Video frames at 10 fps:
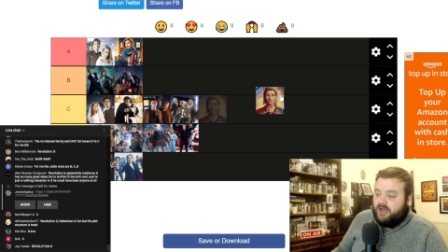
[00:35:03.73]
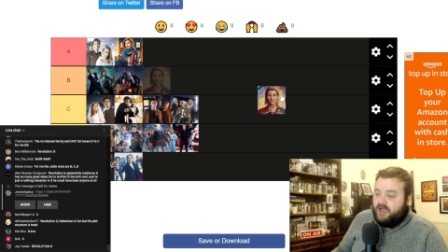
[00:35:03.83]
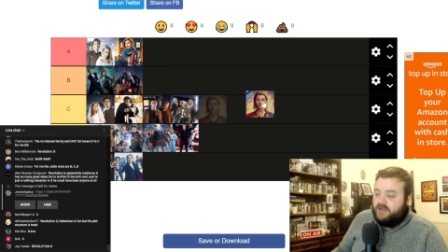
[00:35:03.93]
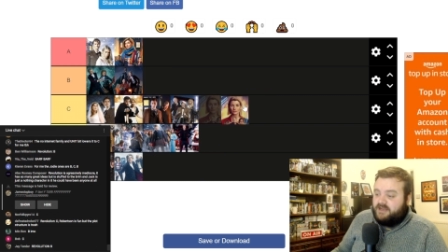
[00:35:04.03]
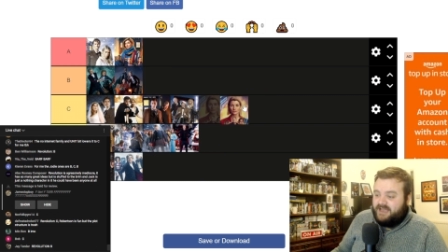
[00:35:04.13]

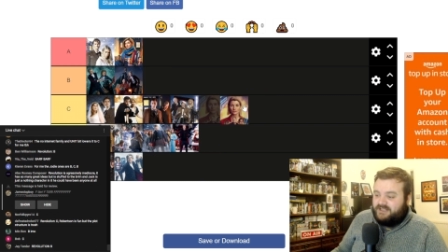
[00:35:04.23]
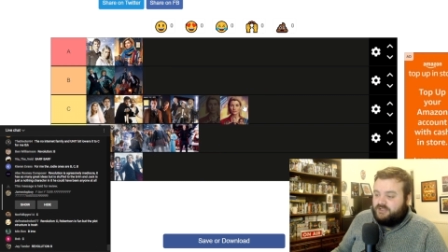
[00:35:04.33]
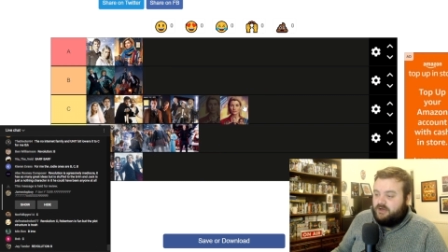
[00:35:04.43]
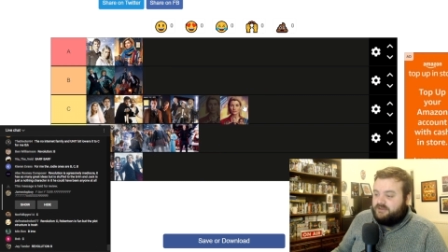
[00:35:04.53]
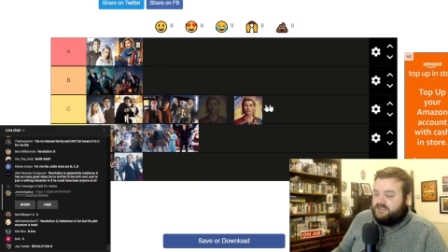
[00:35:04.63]
Bride,
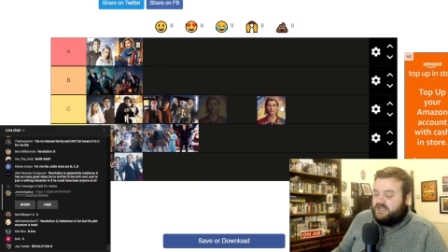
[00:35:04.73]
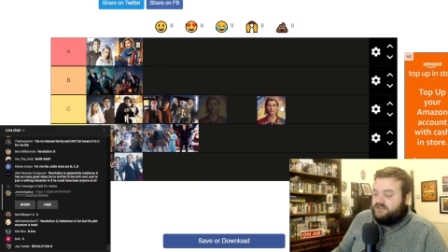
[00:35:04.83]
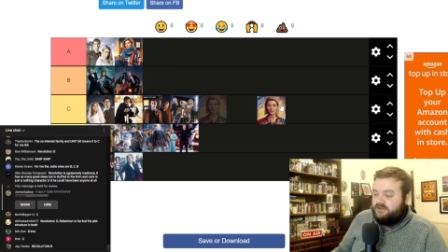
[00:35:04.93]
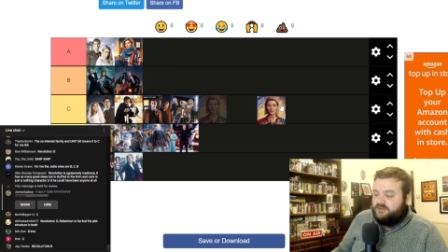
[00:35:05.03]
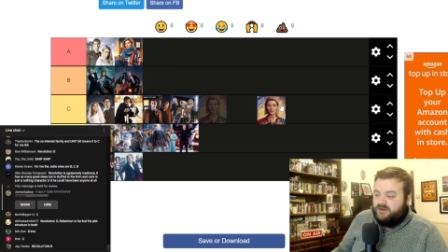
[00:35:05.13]
Next Doctor,
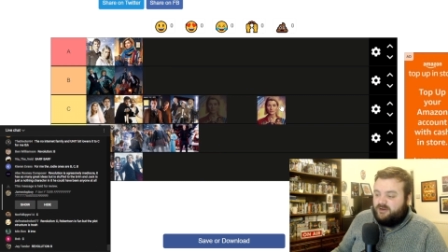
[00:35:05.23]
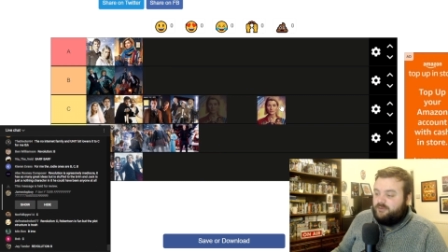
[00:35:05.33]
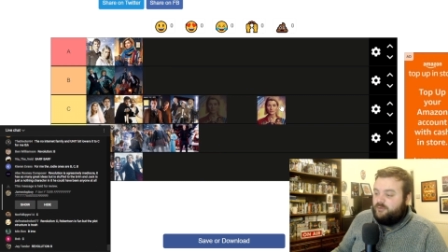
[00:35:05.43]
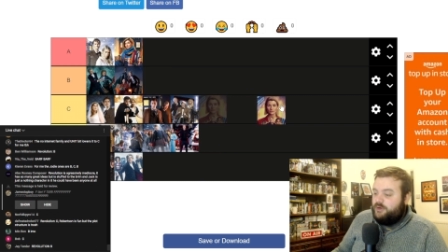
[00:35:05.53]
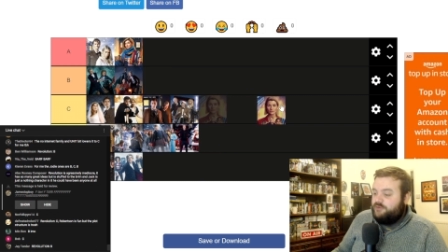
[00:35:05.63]
Doctor Widow
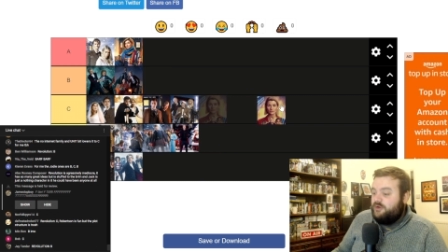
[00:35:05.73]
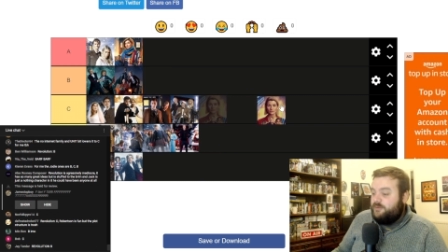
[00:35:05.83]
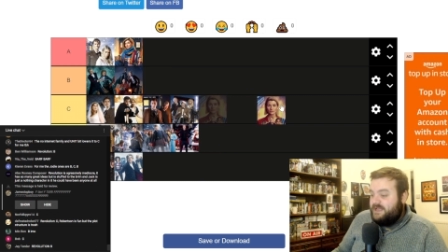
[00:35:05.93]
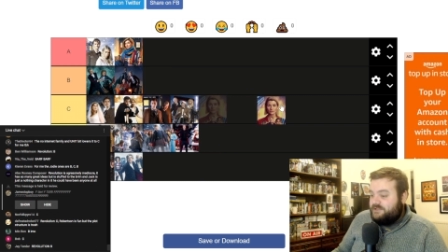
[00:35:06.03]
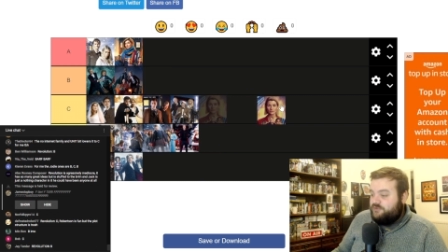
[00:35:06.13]
in the
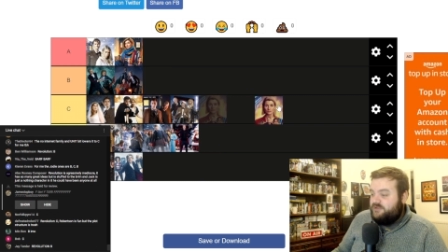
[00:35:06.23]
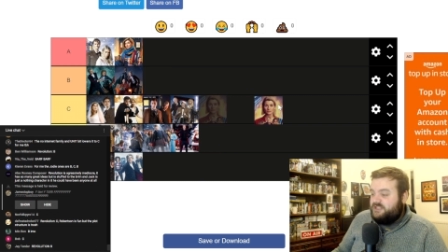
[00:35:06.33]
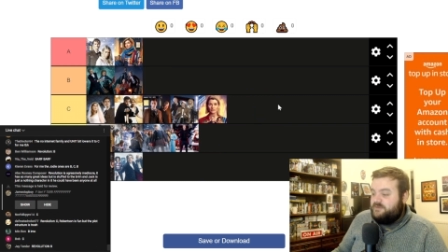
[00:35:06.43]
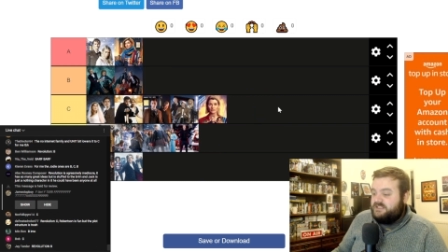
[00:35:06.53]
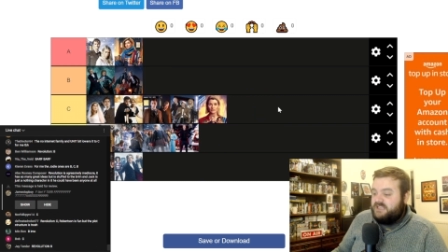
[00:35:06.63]
Wardrobe, Last
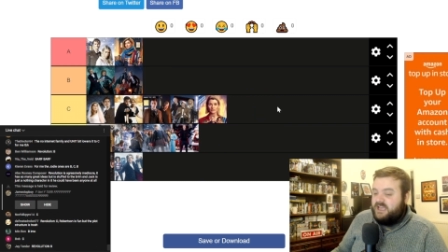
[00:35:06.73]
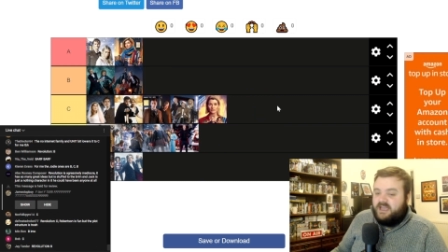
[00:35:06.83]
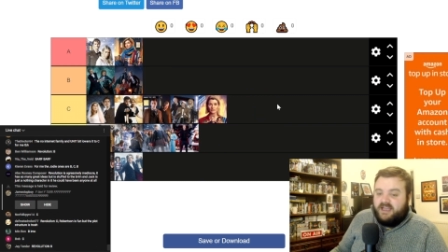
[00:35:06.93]
Christmas.